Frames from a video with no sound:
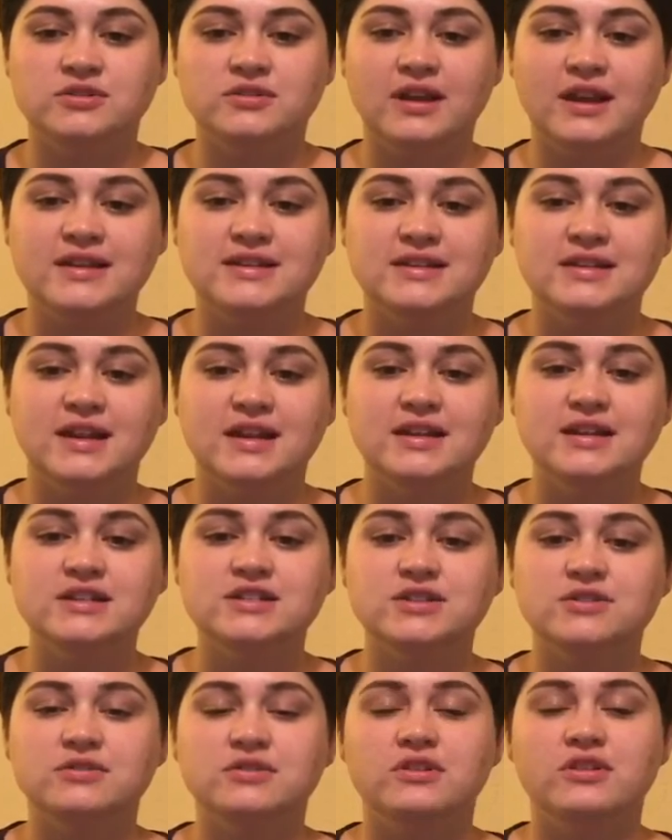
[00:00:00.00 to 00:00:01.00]

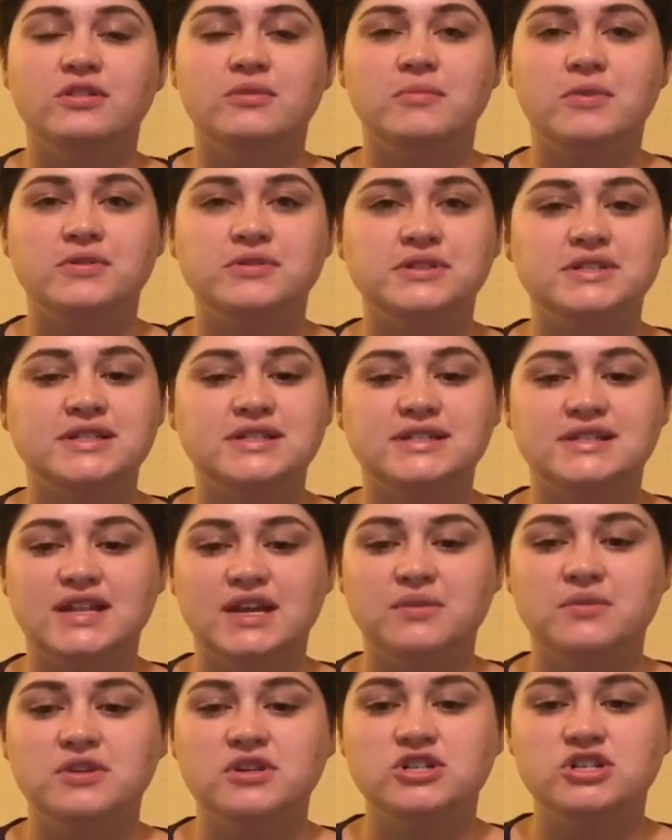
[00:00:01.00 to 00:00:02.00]
1992 to the most
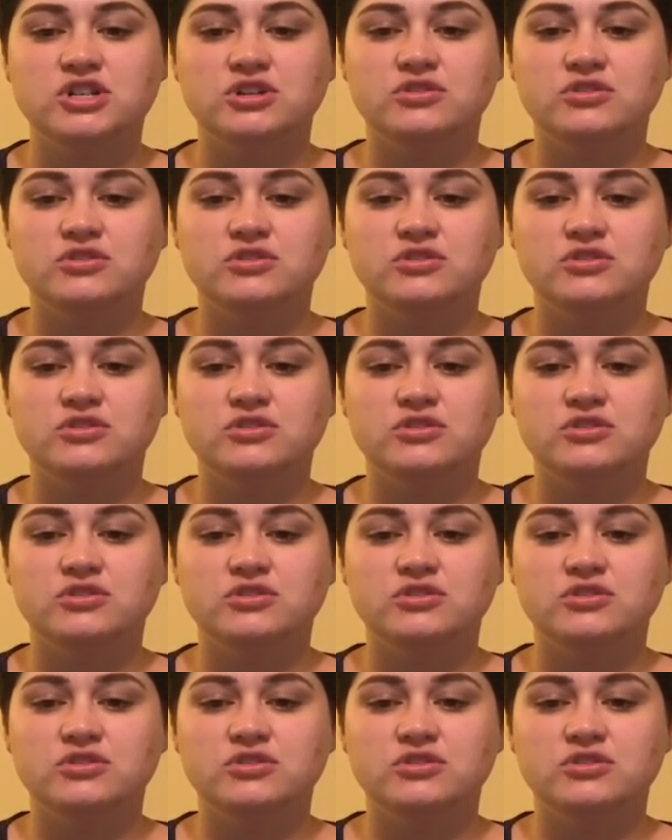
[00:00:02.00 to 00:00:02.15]
distinguished